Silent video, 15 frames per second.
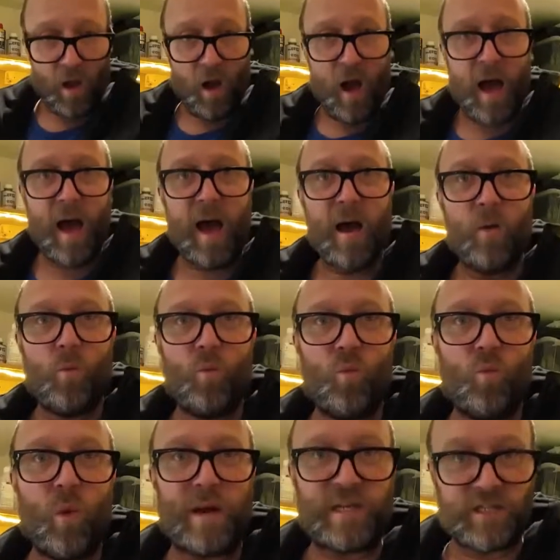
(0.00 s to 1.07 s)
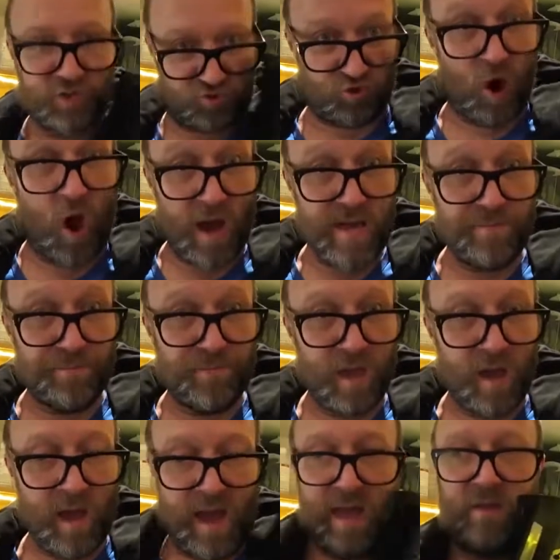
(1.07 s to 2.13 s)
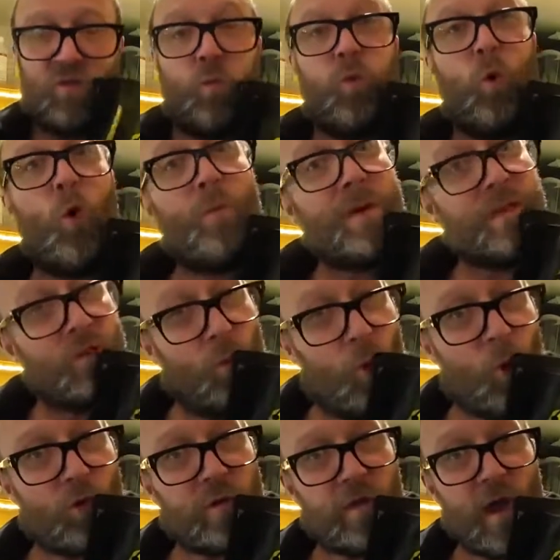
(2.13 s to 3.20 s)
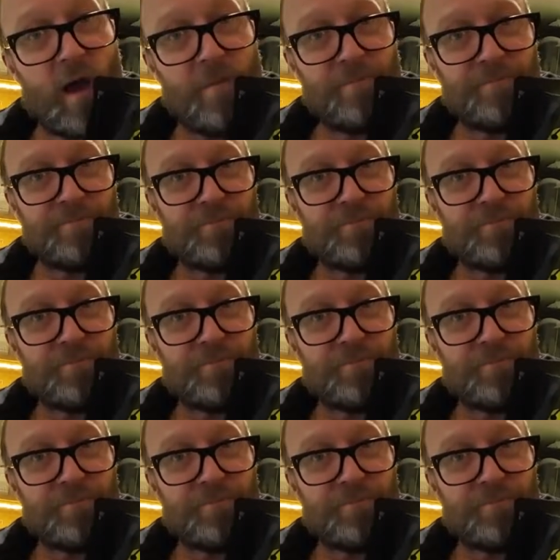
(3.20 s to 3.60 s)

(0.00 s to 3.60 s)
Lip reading: when it's dry. It's warm in the water.